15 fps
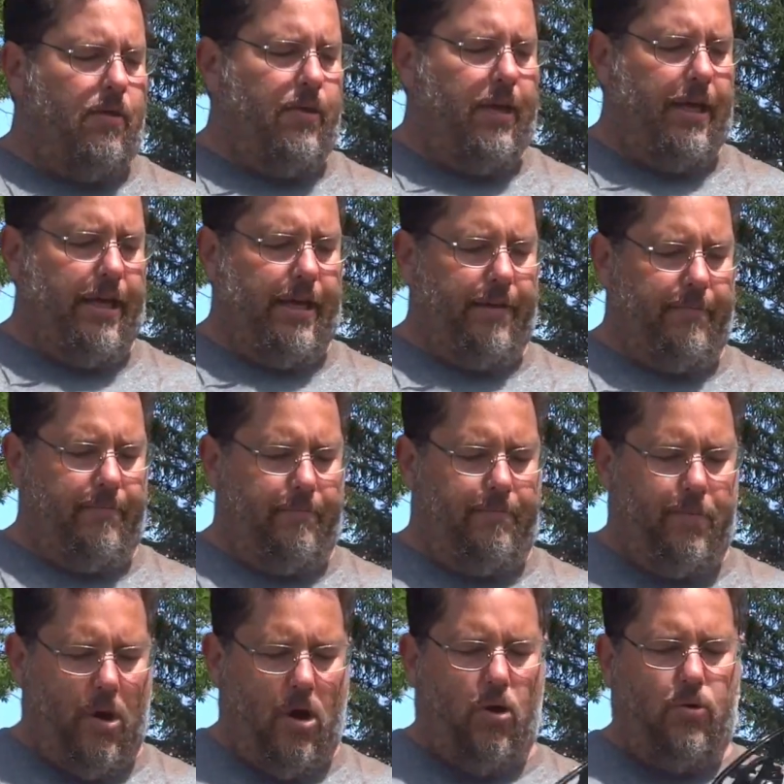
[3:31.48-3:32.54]
me. The
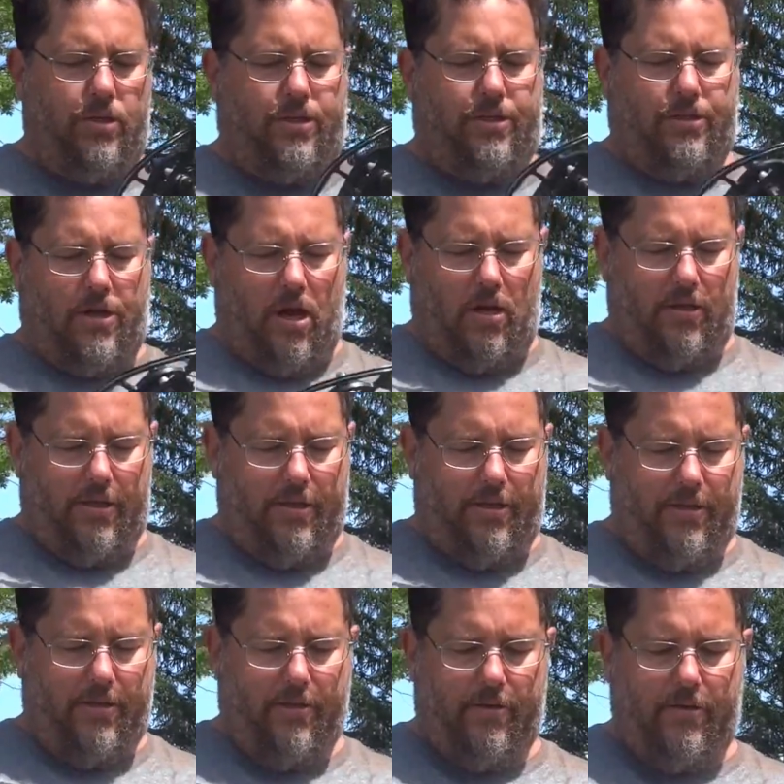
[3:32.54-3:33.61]
bow is solid.
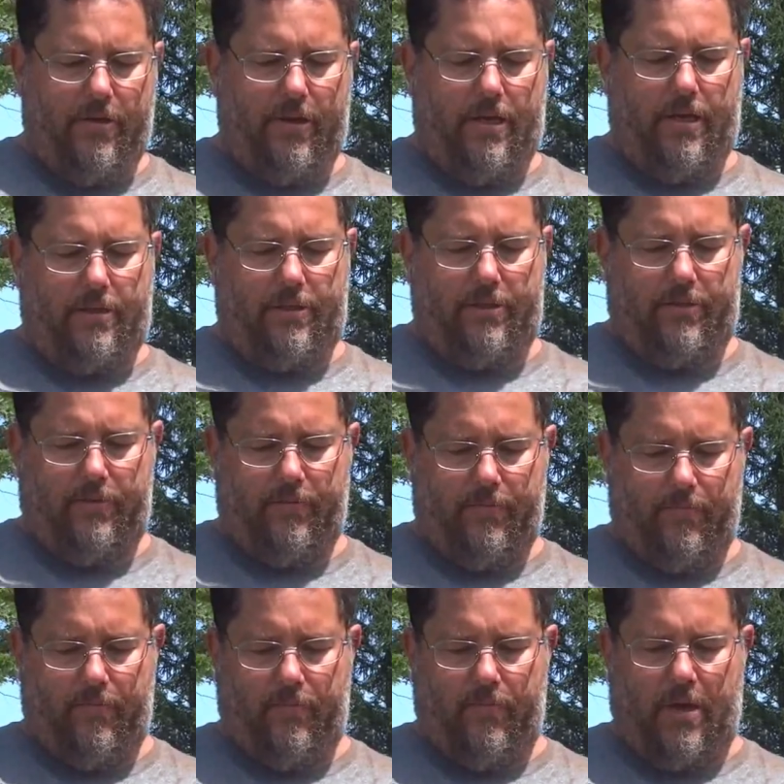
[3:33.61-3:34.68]
It
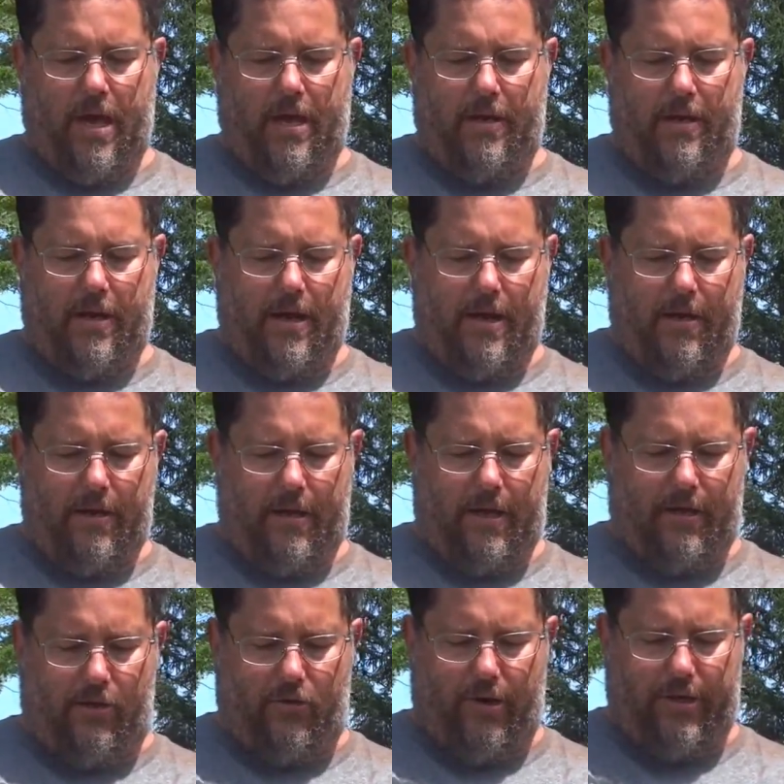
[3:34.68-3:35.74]
had an
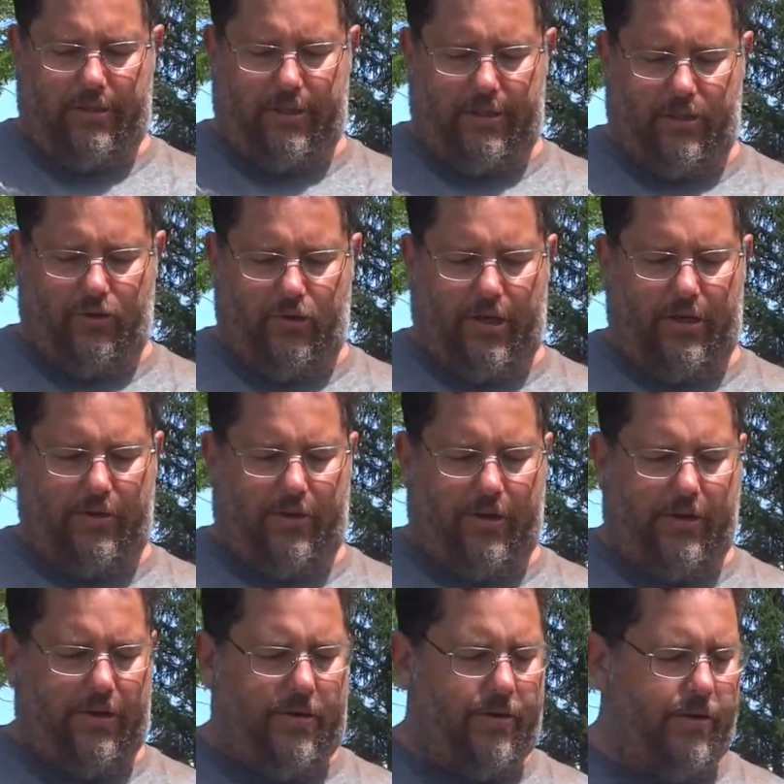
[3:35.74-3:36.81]
increase in strength
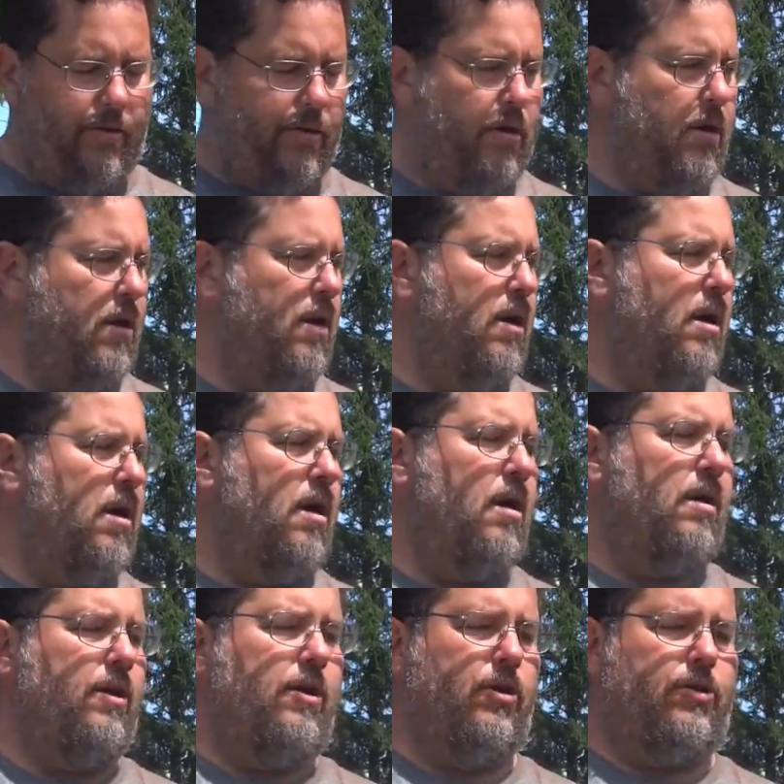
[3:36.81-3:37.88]
here.
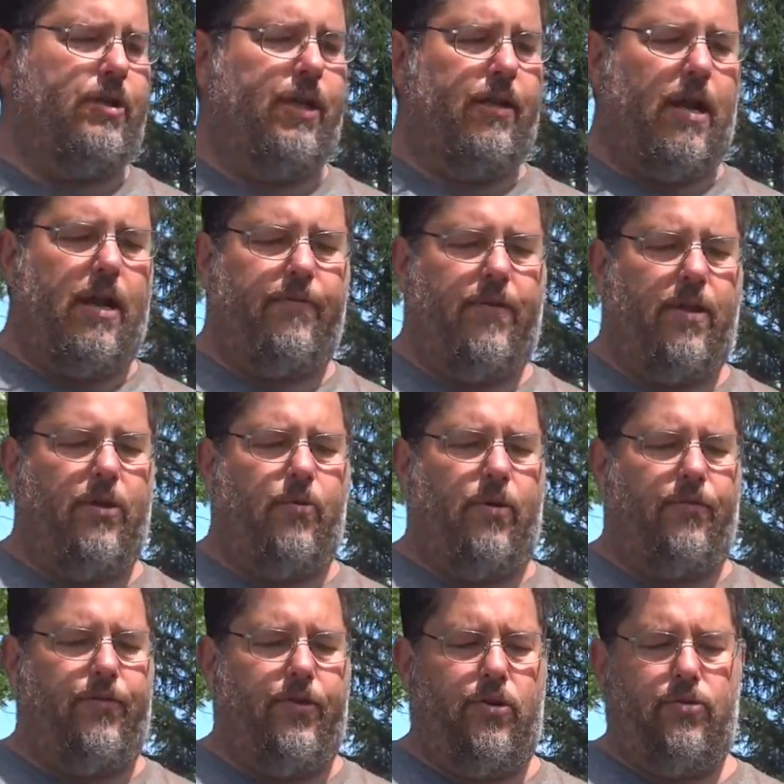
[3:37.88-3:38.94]
You'll see a lot of other
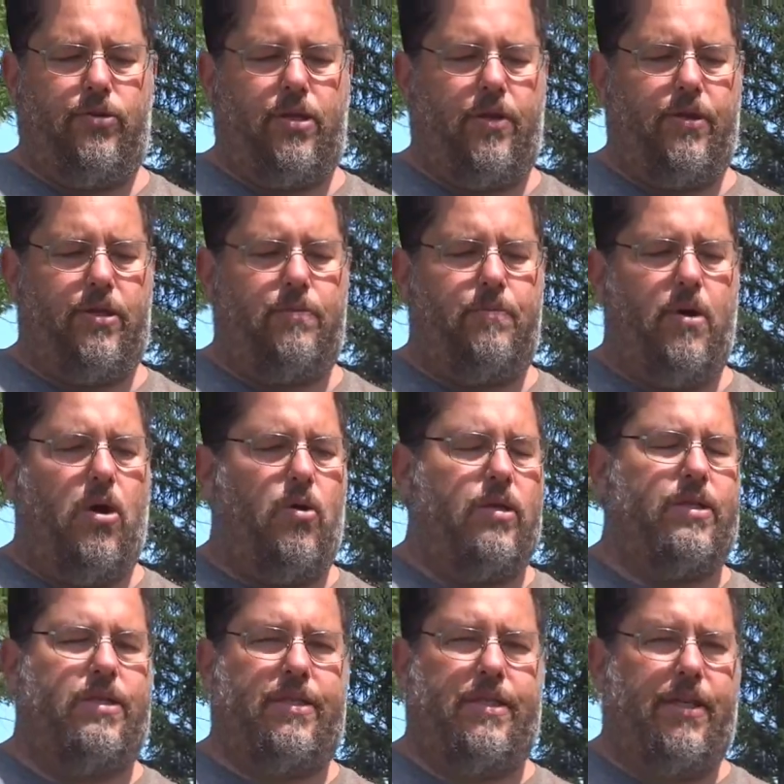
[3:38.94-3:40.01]
reviews on this bow.
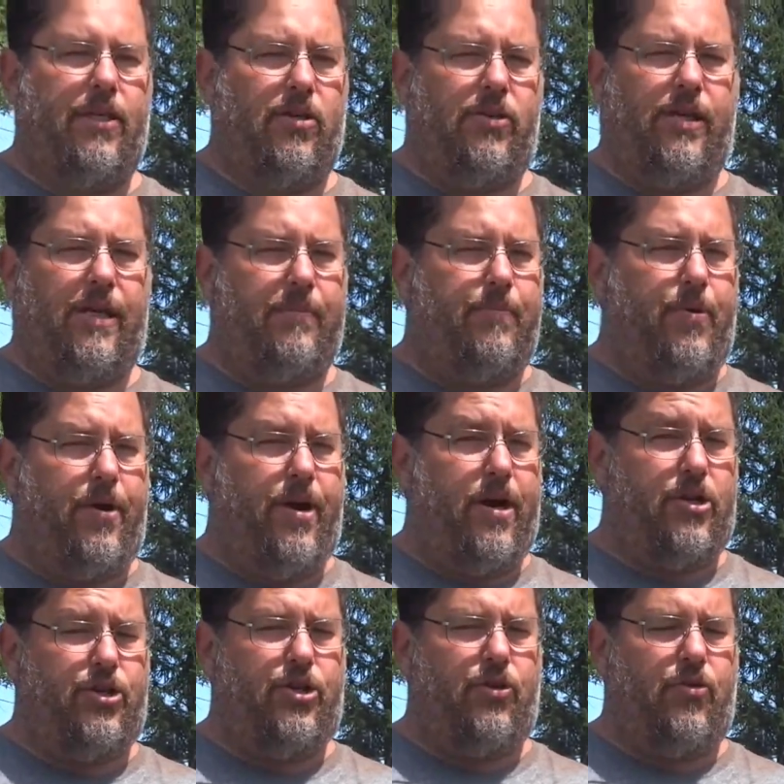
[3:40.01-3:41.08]
It's still in
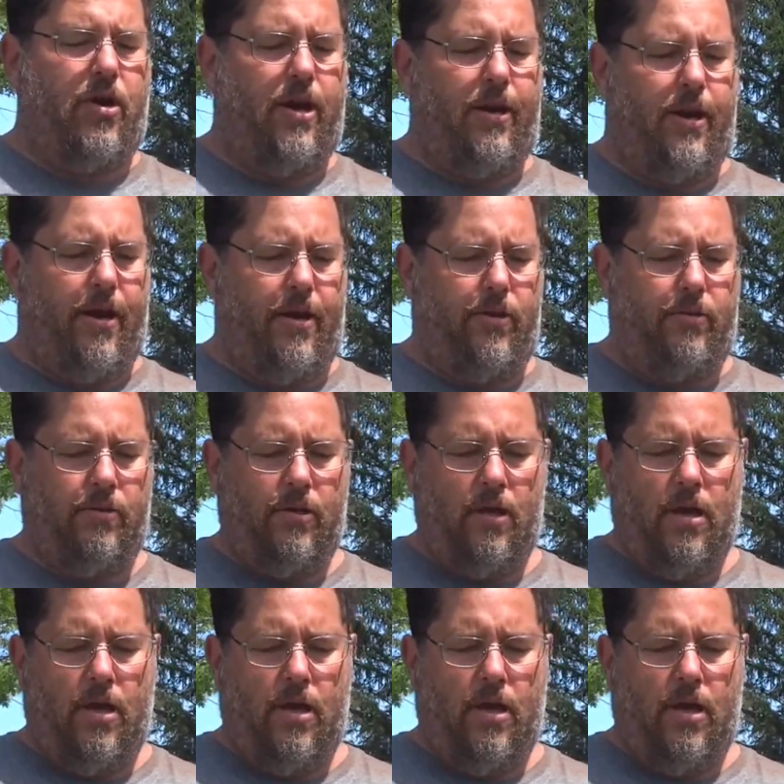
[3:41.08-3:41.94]
production right now.